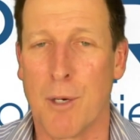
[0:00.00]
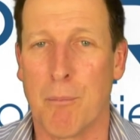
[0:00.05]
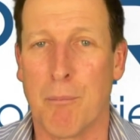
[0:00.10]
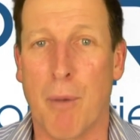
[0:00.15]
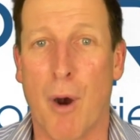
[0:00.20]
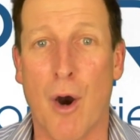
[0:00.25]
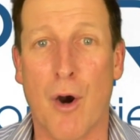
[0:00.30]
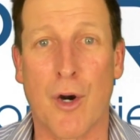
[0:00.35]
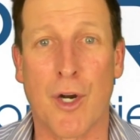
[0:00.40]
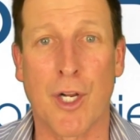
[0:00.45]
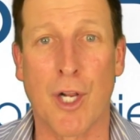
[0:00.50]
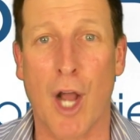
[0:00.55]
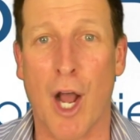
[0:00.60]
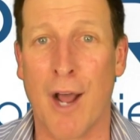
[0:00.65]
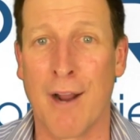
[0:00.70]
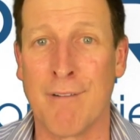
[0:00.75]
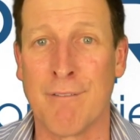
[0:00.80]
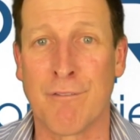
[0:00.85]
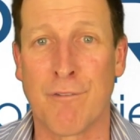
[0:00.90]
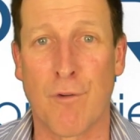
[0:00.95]
Barring
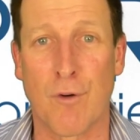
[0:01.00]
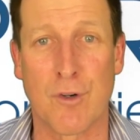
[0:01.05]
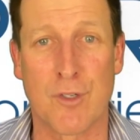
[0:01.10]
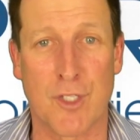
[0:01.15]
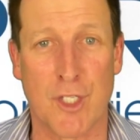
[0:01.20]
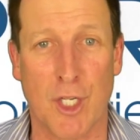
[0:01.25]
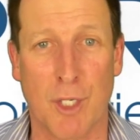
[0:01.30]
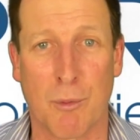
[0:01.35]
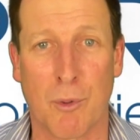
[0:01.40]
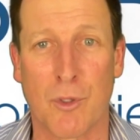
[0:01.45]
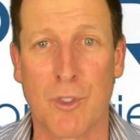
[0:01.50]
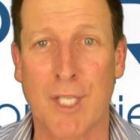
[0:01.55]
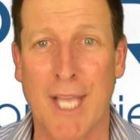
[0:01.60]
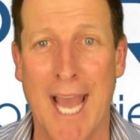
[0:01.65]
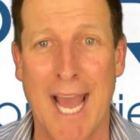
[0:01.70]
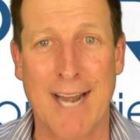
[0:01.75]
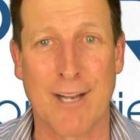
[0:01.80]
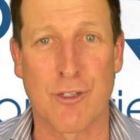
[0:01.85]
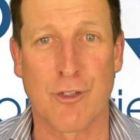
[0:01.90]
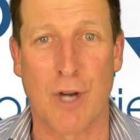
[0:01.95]
unforeseeable
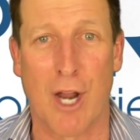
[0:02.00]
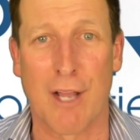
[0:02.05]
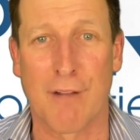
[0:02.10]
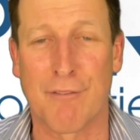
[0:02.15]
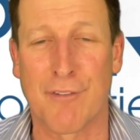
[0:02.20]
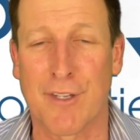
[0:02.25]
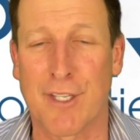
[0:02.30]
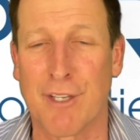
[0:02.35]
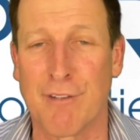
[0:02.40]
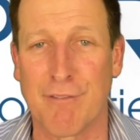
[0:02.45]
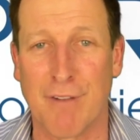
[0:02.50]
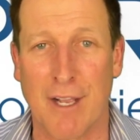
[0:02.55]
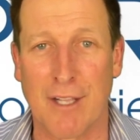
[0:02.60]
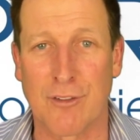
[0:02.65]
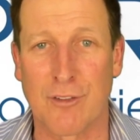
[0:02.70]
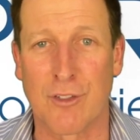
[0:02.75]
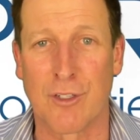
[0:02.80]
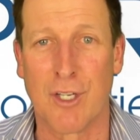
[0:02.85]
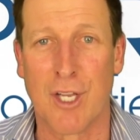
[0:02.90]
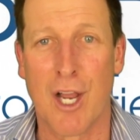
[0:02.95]
catastrophic
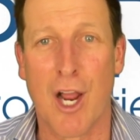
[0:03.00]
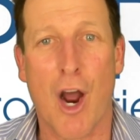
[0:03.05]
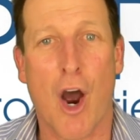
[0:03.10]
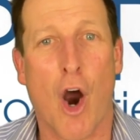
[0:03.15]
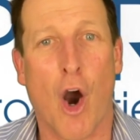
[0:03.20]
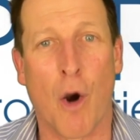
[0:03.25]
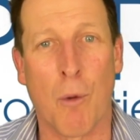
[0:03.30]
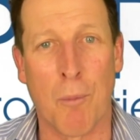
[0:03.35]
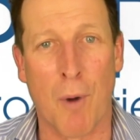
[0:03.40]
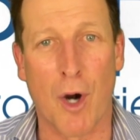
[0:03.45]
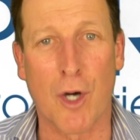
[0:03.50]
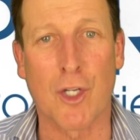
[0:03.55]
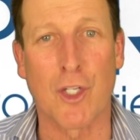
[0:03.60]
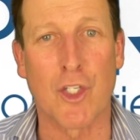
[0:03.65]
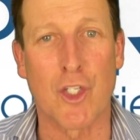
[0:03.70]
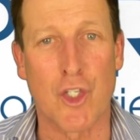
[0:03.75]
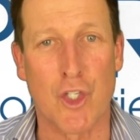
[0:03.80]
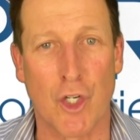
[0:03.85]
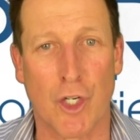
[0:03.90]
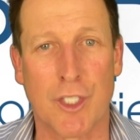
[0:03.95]
events, our market
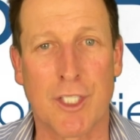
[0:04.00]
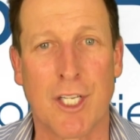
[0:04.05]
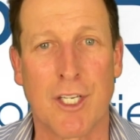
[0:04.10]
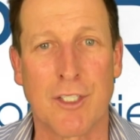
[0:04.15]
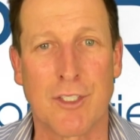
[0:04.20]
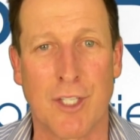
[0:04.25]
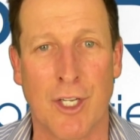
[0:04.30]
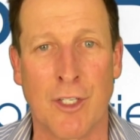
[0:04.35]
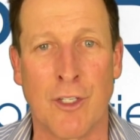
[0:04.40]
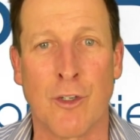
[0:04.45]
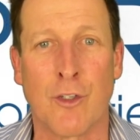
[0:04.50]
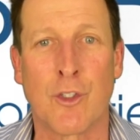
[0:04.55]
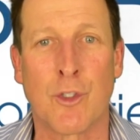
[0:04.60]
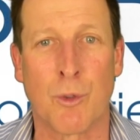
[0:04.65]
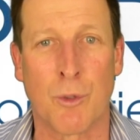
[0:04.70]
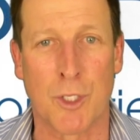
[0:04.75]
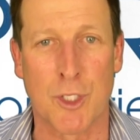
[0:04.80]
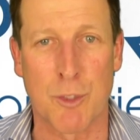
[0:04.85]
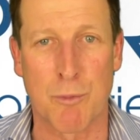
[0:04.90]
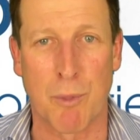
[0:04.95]
should continue
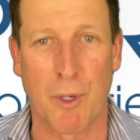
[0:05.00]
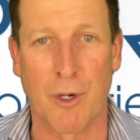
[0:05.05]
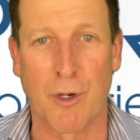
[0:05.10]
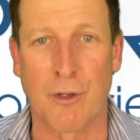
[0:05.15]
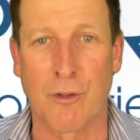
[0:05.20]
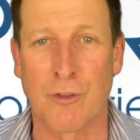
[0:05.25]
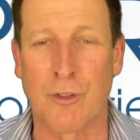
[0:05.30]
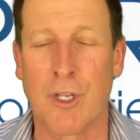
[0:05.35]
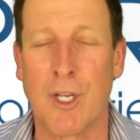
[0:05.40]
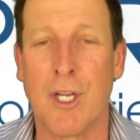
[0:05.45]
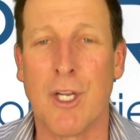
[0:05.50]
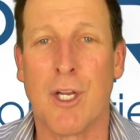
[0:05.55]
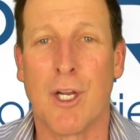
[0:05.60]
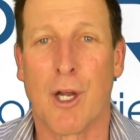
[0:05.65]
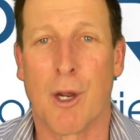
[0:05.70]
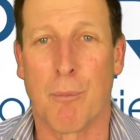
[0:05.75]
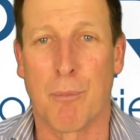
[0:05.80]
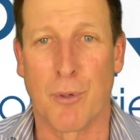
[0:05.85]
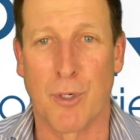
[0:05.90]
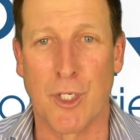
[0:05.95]
to experience
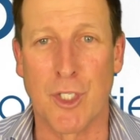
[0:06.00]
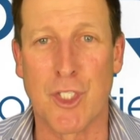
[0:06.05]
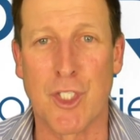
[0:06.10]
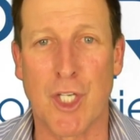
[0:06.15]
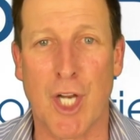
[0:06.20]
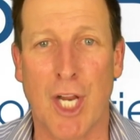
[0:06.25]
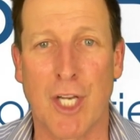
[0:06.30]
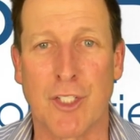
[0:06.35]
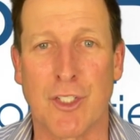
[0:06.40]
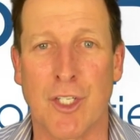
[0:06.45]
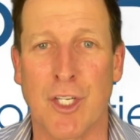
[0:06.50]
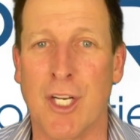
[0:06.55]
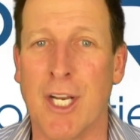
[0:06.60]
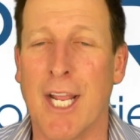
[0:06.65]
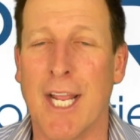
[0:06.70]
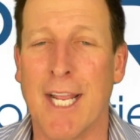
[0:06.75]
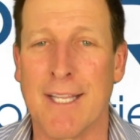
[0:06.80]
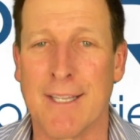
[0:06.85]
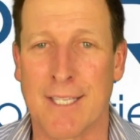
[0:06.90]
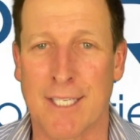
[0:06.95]
appreciation
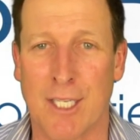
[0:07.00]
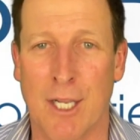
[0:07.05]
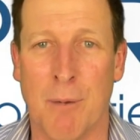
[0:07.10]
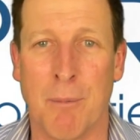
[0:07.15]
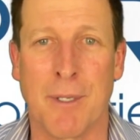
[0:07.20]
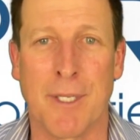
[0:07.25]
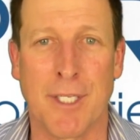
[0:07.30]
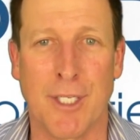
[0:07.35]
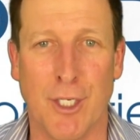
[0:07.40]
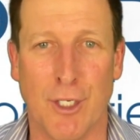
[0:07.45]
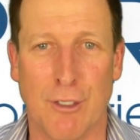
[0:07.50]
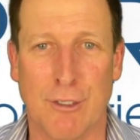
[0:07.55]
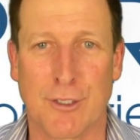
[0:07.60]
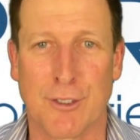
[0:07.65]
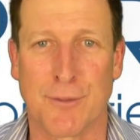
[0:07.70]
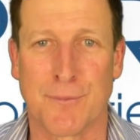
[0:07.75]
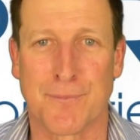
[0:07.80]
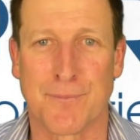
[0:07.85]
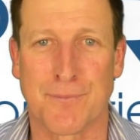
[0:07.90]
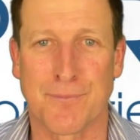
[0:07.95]
in the coming
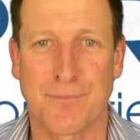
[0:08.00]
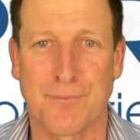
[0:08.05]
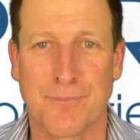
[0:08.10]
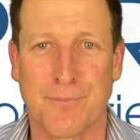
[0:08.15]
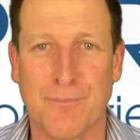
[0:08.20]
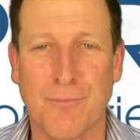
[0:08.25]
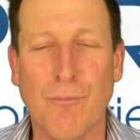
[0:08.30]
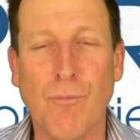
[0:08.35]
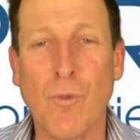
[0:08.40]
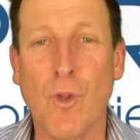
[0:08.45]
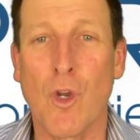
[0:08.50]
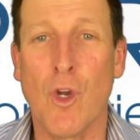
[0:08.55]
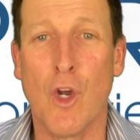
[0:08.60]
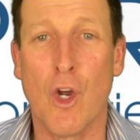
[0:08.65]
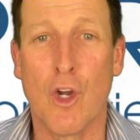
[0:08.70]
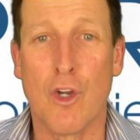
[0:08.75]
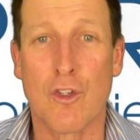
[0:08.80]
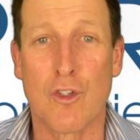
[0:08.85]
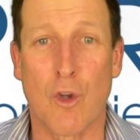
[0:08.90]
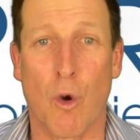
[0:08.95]
years.
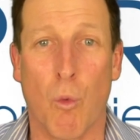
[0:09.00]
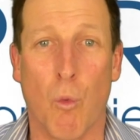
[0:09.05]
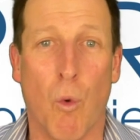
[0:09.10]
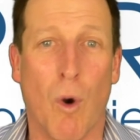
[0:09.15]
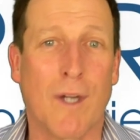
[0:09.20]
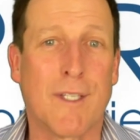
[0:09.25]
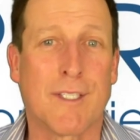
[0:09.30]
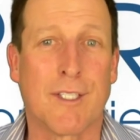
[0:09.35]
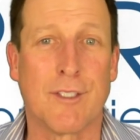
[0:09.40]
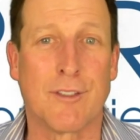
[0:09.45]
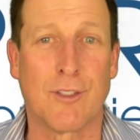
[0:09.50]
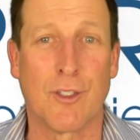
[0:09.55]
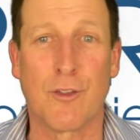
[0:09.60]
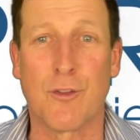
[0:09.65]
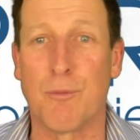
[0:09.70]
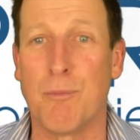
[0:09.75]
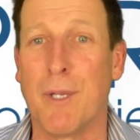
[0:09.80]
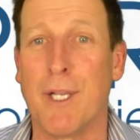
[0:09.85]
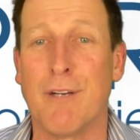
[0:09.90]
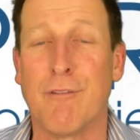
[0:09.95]
So what does
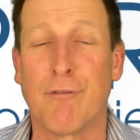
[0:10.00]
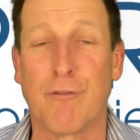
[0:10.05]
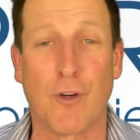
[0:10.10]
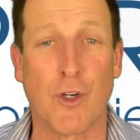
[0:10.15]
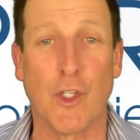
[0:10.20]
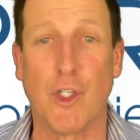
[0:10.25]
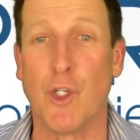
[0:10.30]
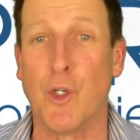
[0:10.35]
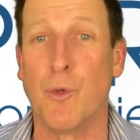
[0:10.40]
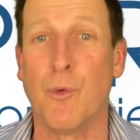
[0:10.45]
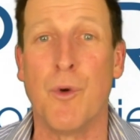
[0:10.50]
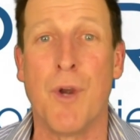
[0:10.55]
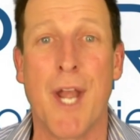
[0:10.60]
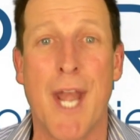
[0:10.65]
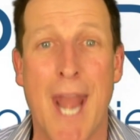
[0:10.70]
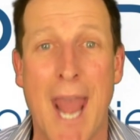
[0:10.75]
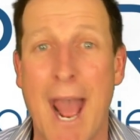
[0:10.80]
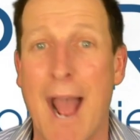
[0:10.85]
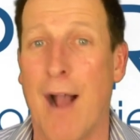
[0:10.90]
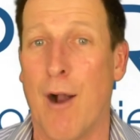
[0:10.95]
this mean for you
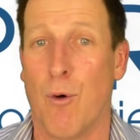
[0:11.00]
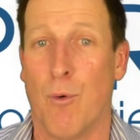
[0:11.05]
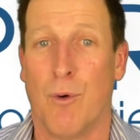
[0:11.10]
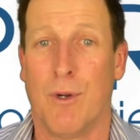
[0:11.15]
now?